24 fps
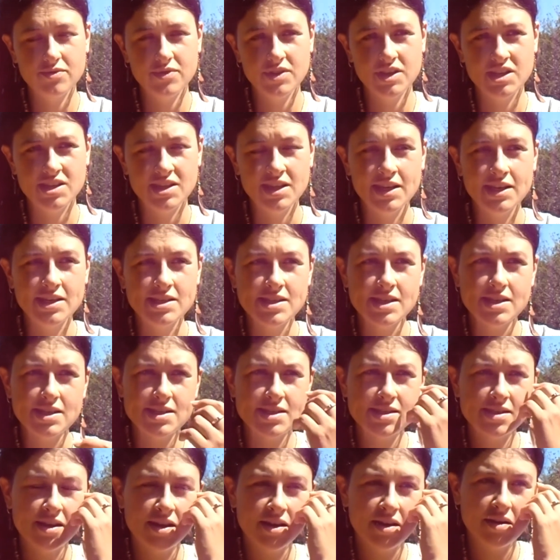the thing is,
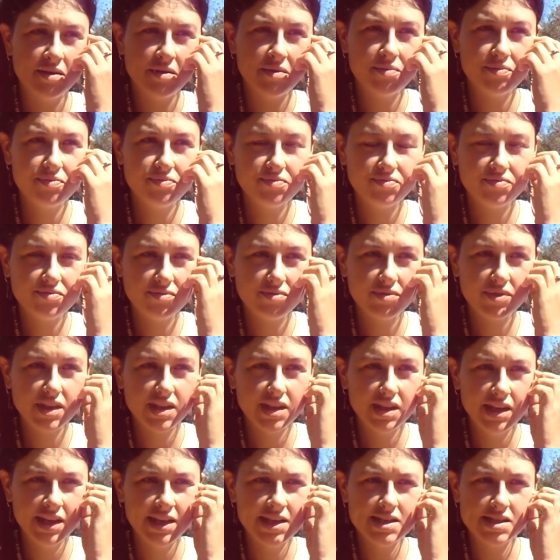it's a
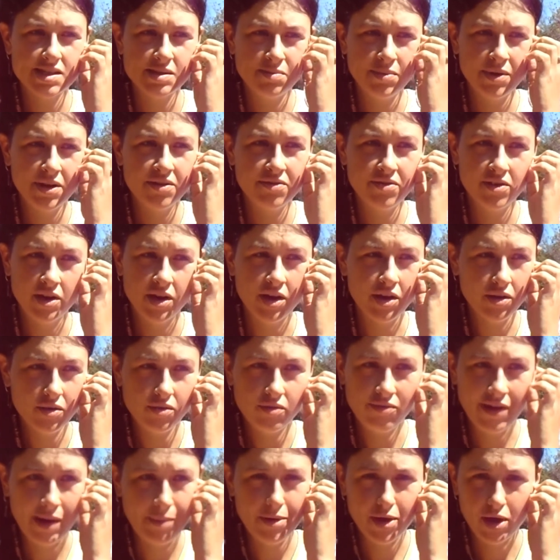bit of a
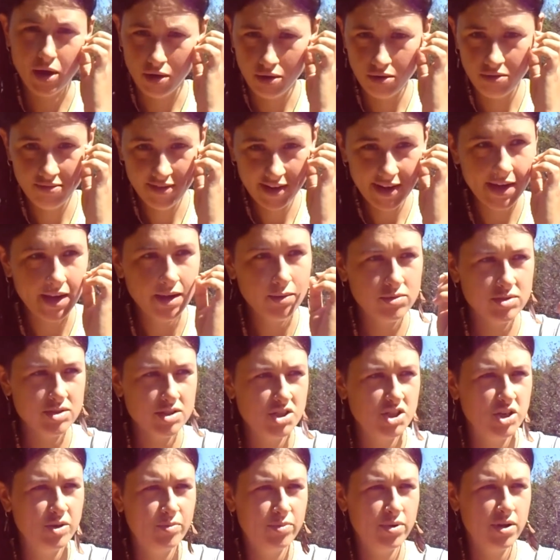rabbit hole really.
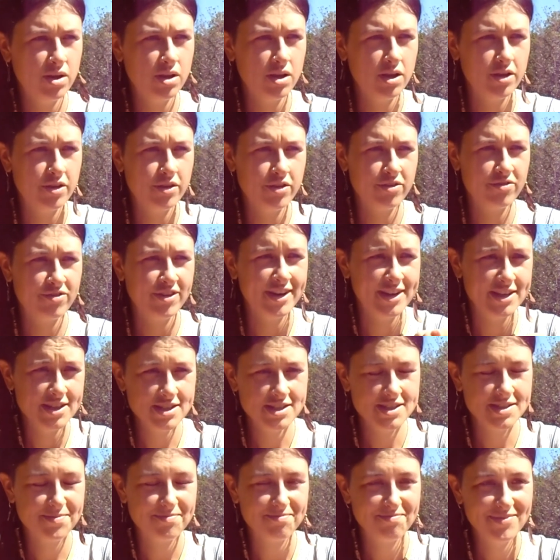Once you pull at a thread,
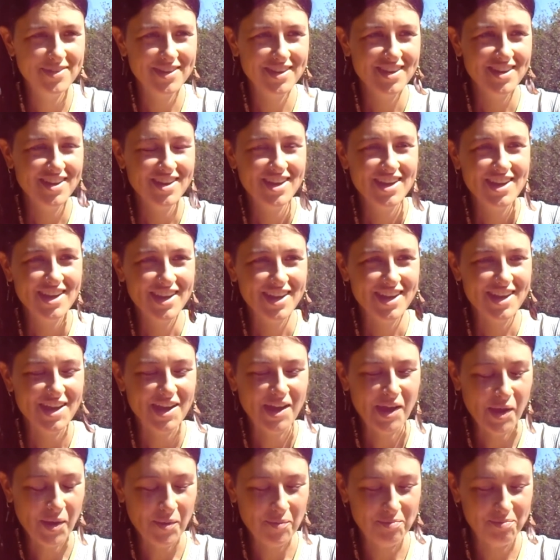
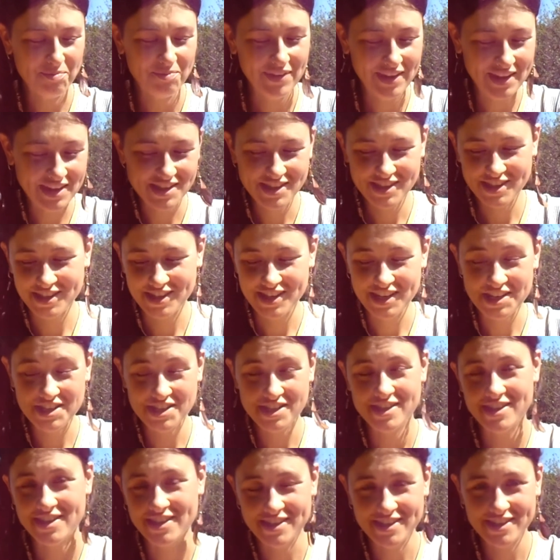
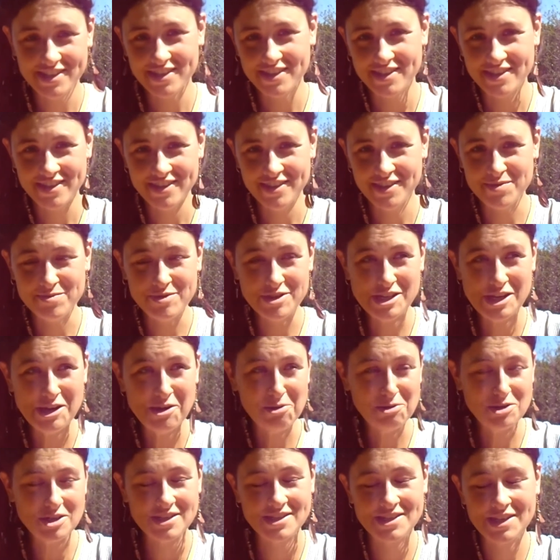the
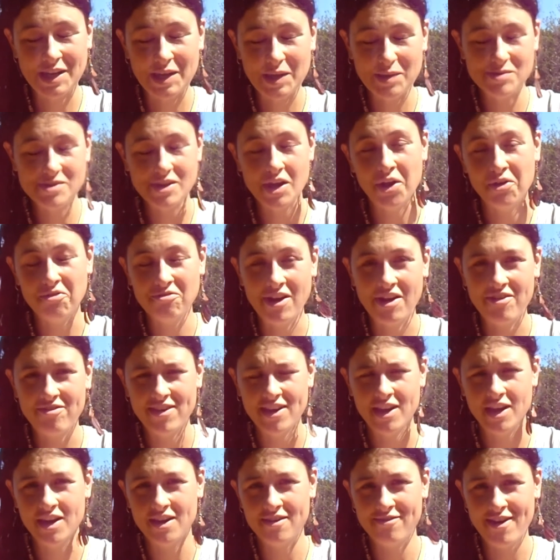material just keeps
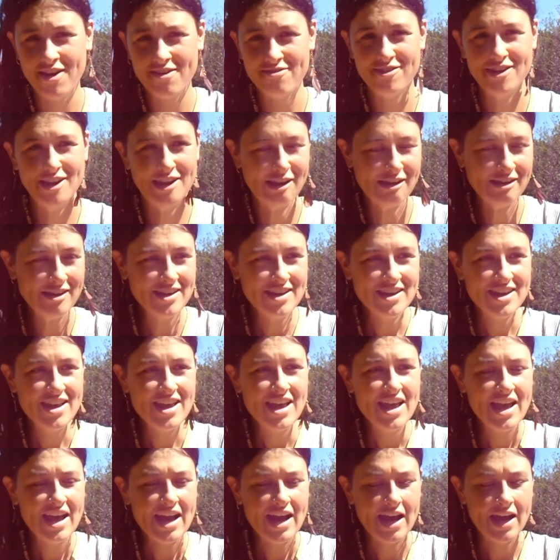unraveling and unraveling.
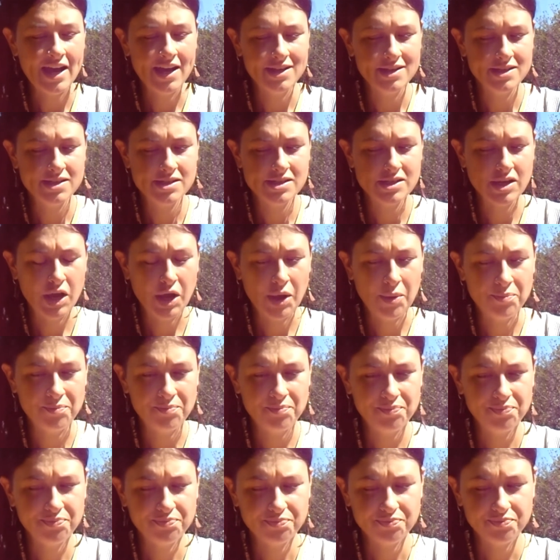
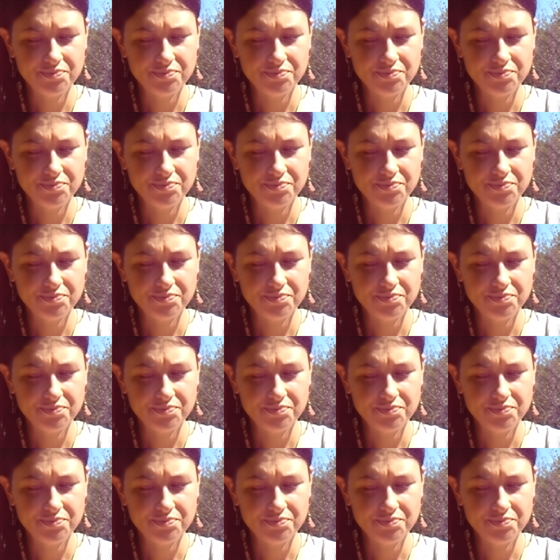And